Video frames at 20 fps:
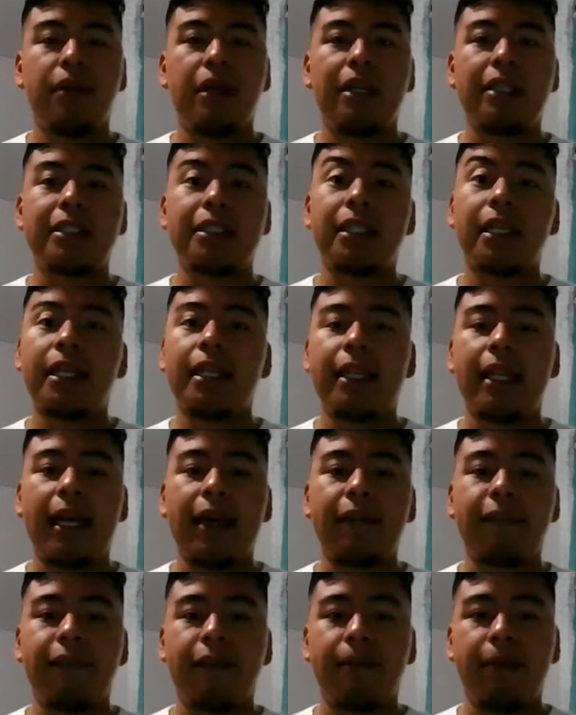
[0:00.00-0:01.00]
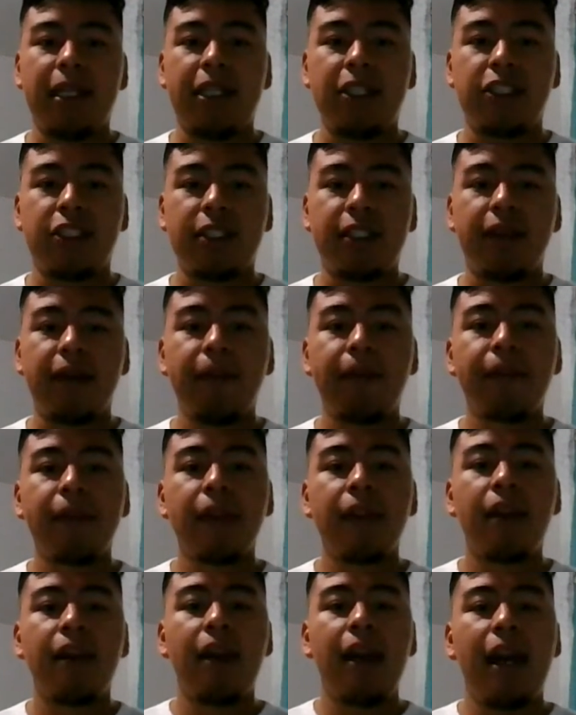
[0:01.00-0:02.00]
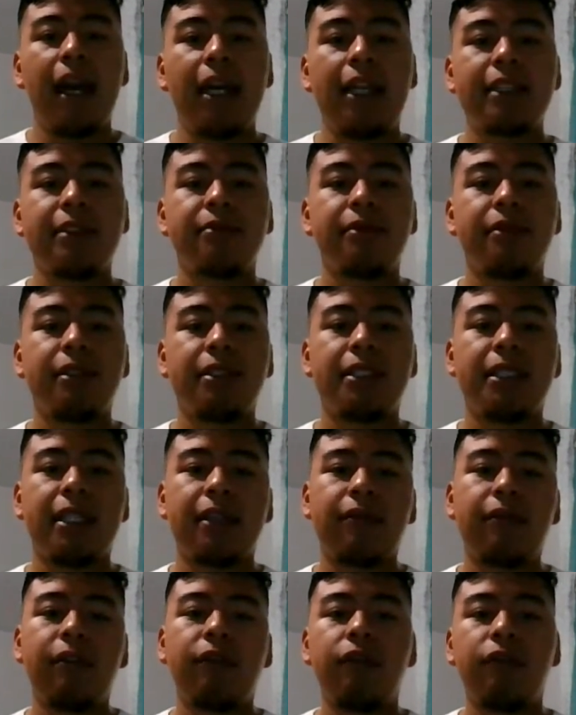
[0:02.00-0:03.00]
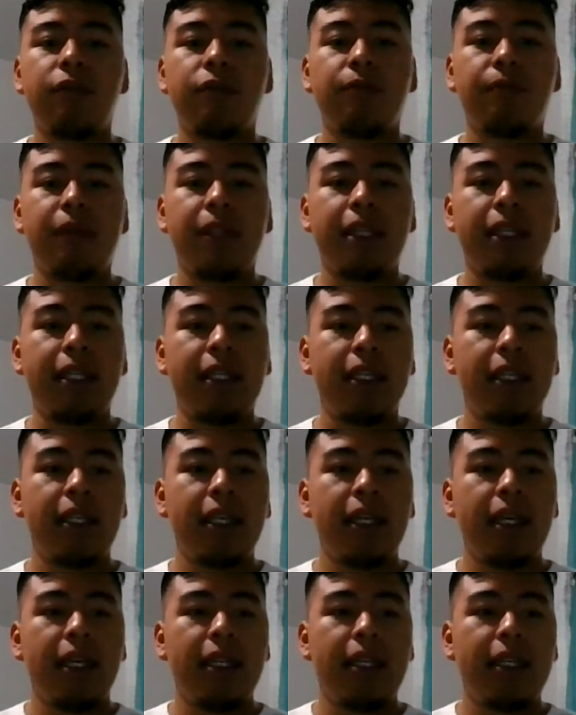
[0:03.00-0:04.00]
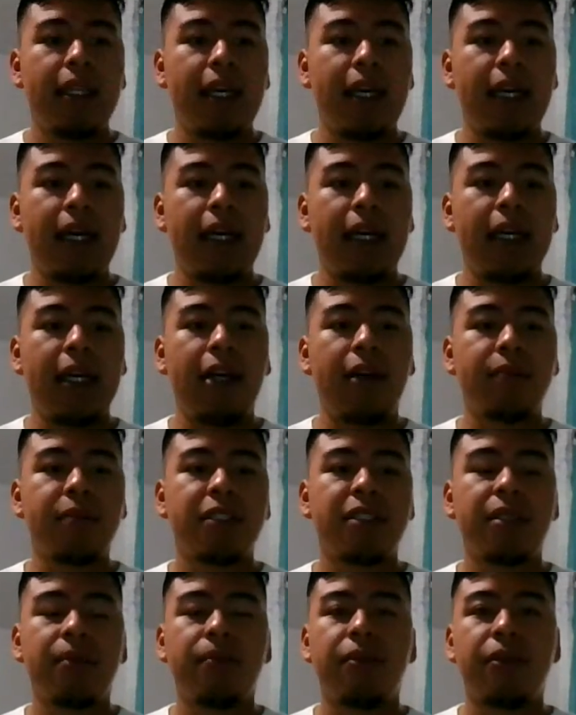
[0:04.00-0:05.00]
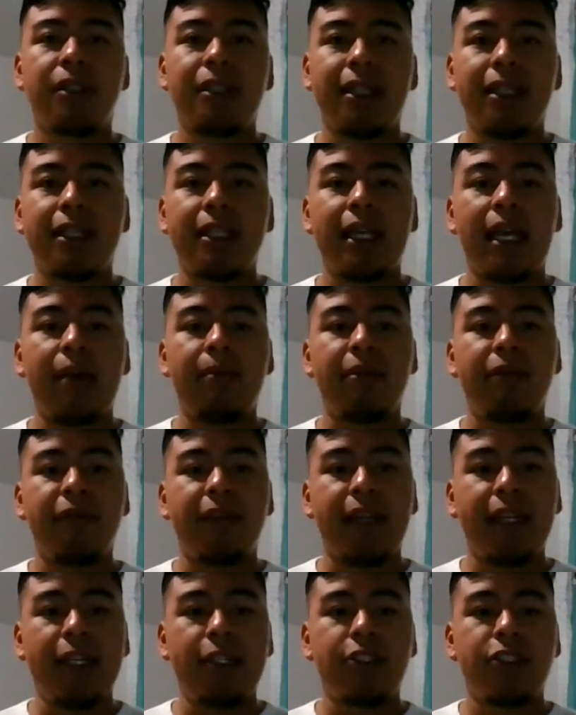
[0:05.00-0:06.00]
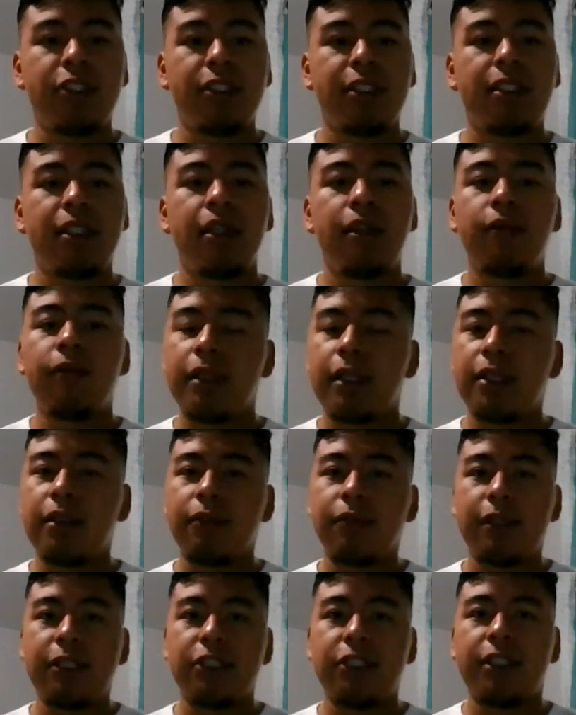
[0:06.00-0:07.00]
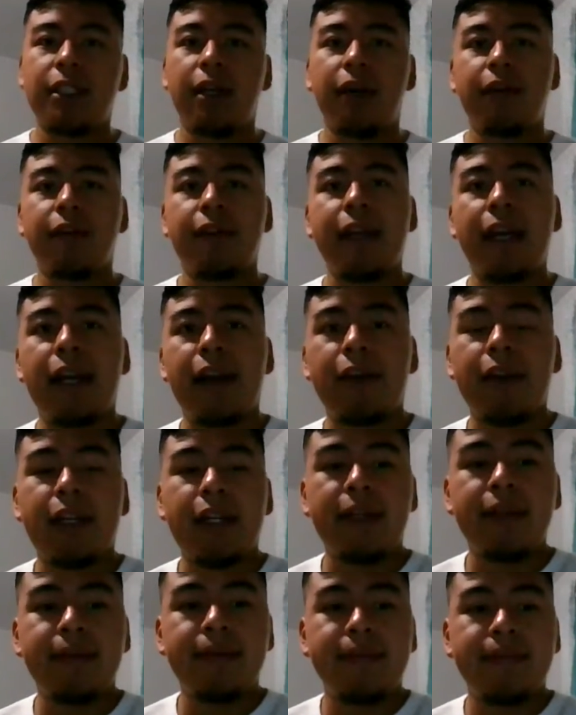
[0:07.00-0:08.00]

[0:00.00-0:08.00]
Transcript: study that information. And as well, the second one will be that it helps them predict the amplification within the region of the area.